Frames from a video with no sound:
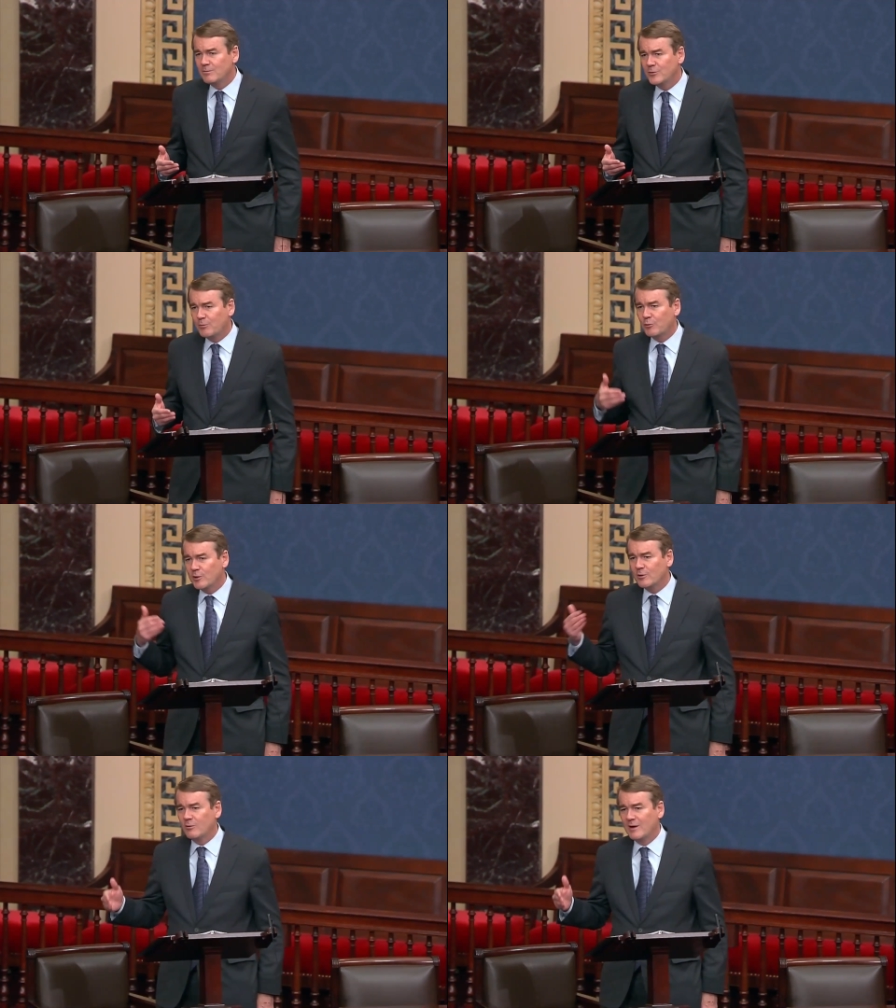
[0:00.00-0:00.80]
the
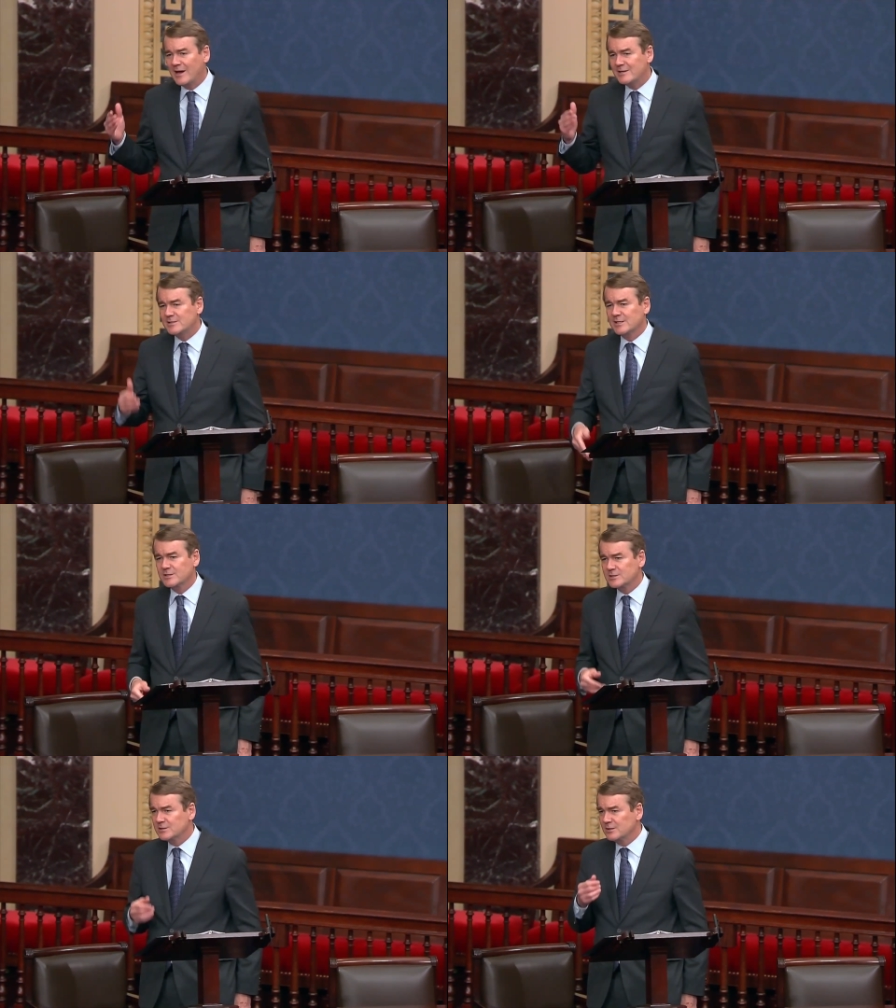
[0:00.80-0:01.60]
political
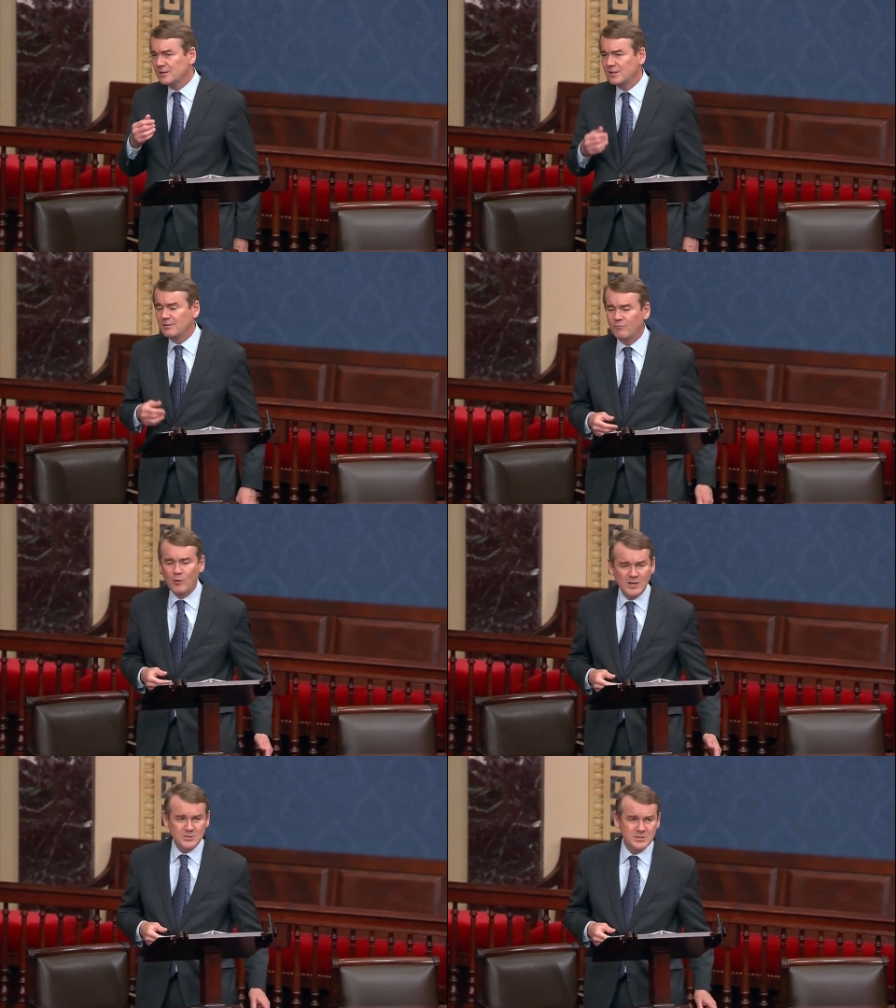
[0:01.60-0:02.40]
antics of
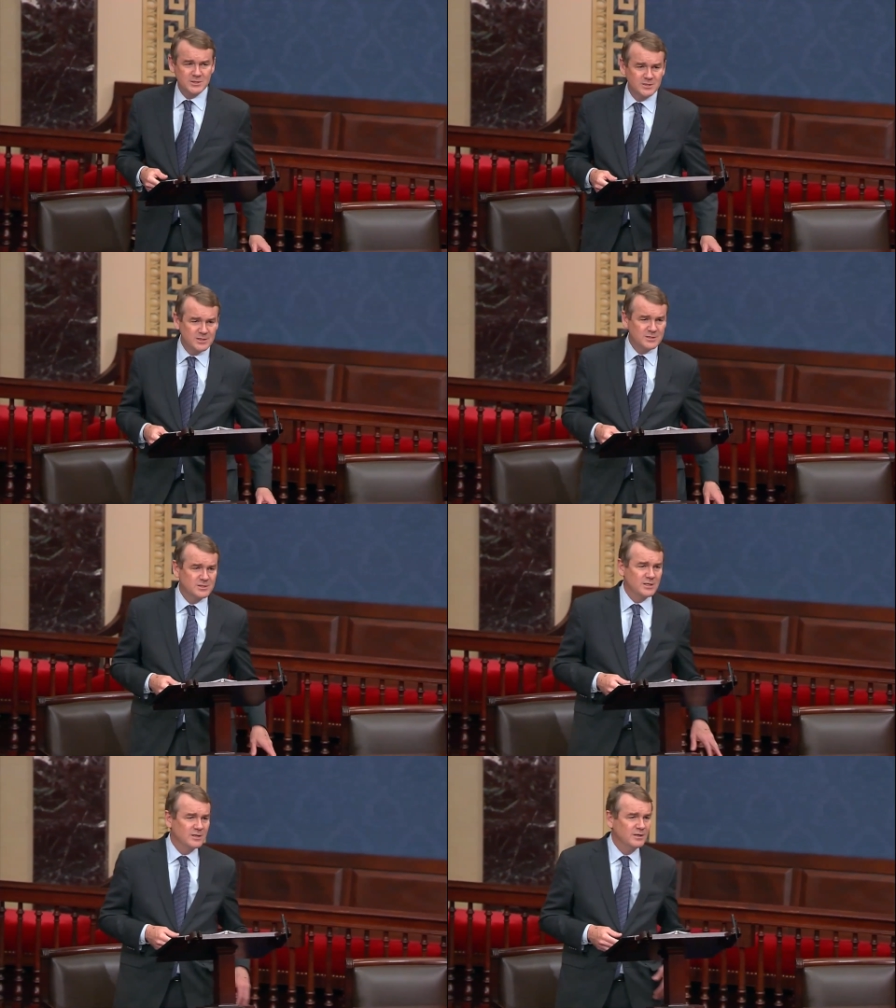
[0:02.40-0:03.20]
Washington,
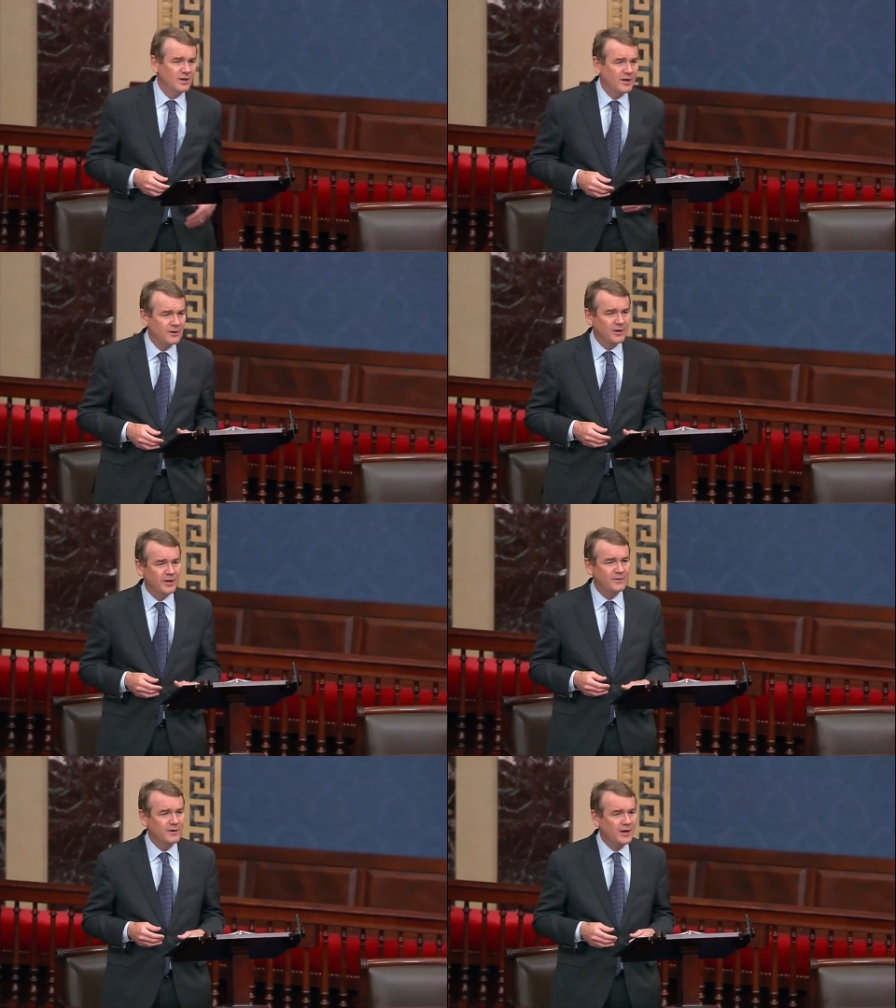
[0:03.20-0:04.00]
D.C. And,
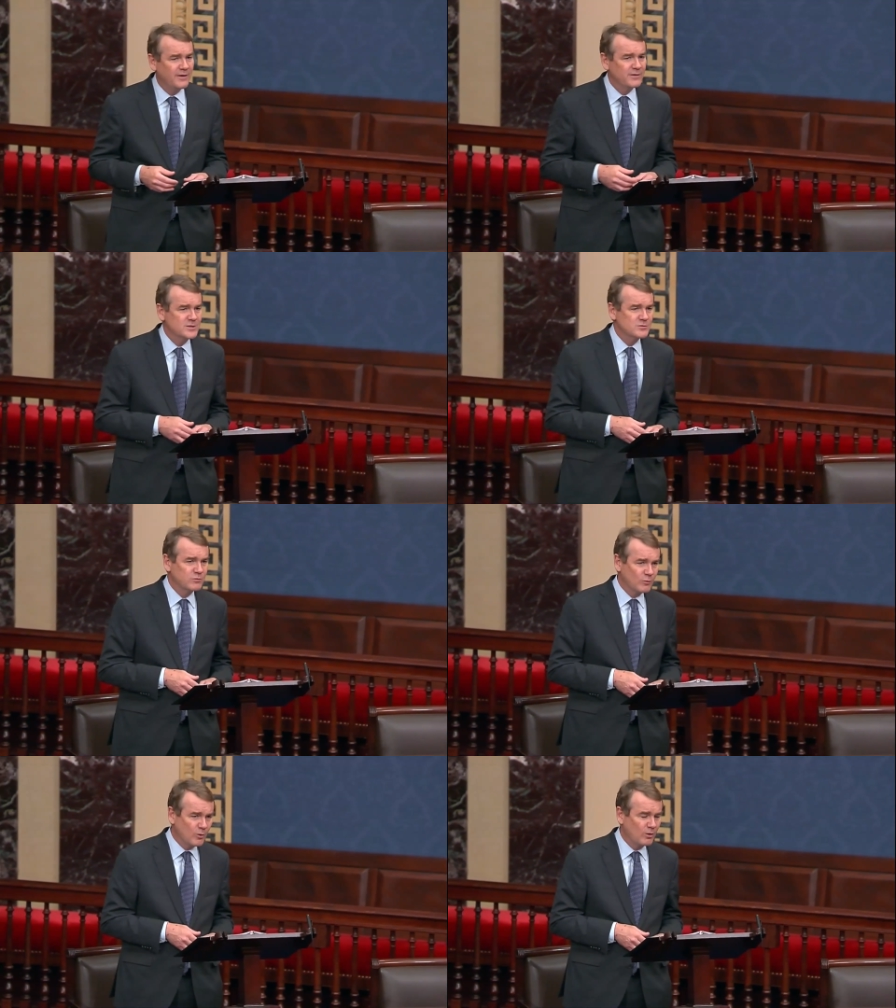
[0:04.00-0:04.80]
and, and this
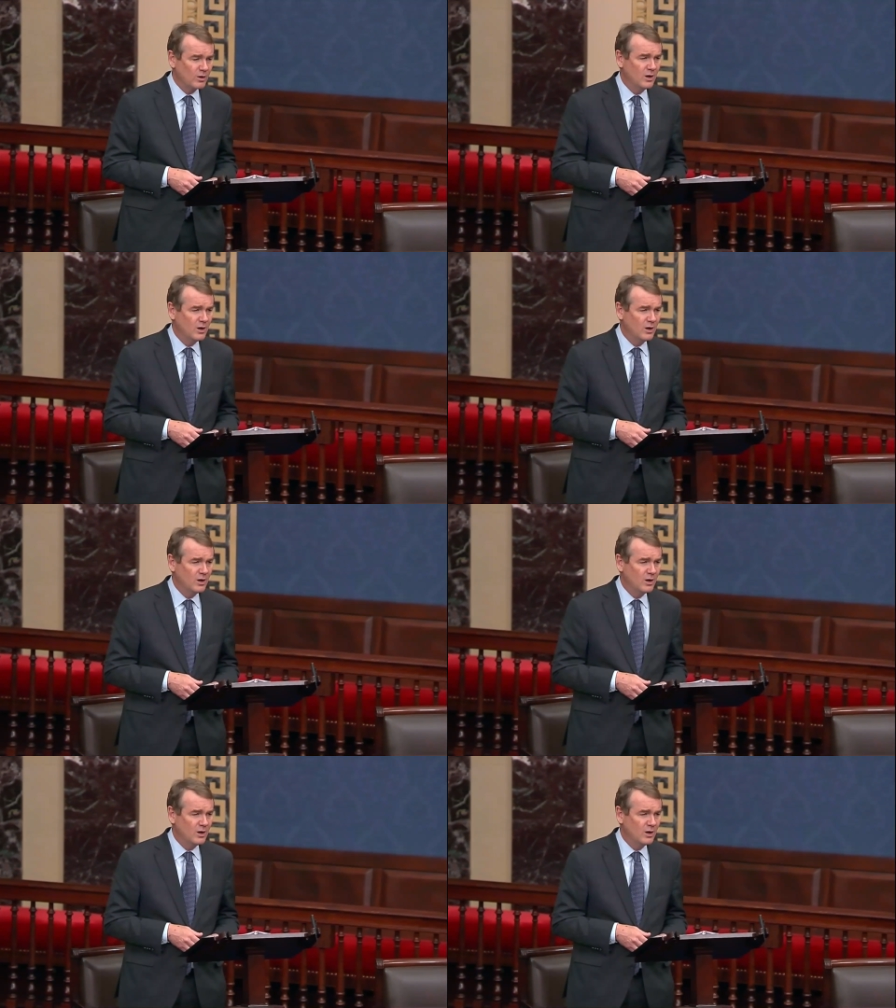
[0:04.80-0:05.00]
floor.